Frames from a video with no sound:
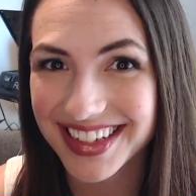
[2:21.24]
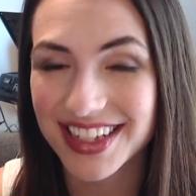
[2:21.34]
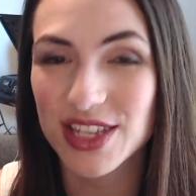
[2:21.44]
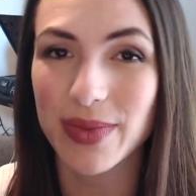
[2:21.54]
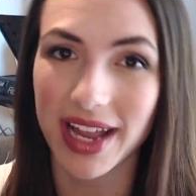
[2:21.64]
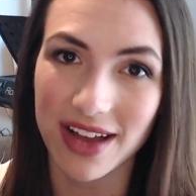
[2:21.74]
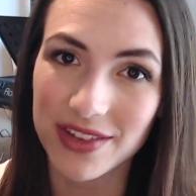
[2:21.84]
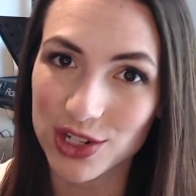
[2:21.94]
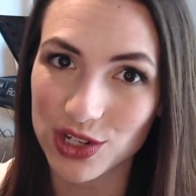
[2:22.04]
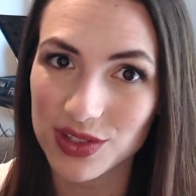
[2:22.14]
you might have
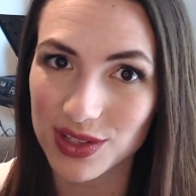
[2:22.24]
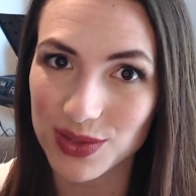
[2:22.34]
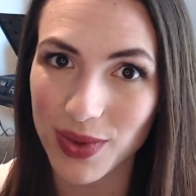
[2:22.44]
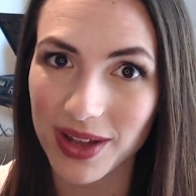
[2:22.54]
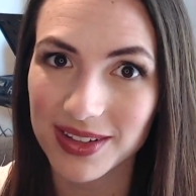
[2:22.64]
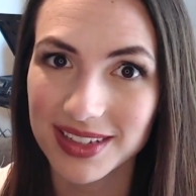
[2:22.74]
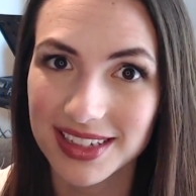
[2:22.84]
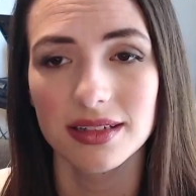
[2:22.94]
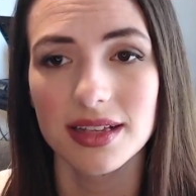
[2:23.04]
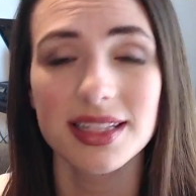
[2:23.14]
issues as well.
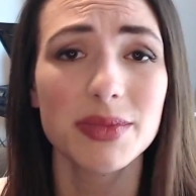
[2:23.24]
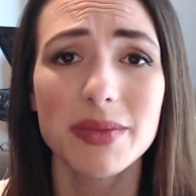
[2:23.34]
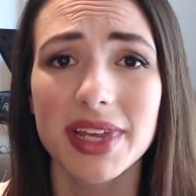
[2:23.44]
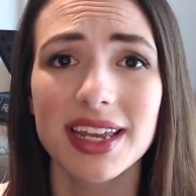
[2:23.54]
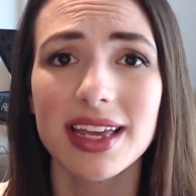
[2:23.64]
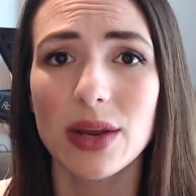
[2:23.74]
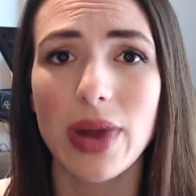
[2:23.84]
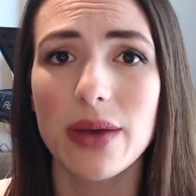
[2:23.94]
Sometimes I can get away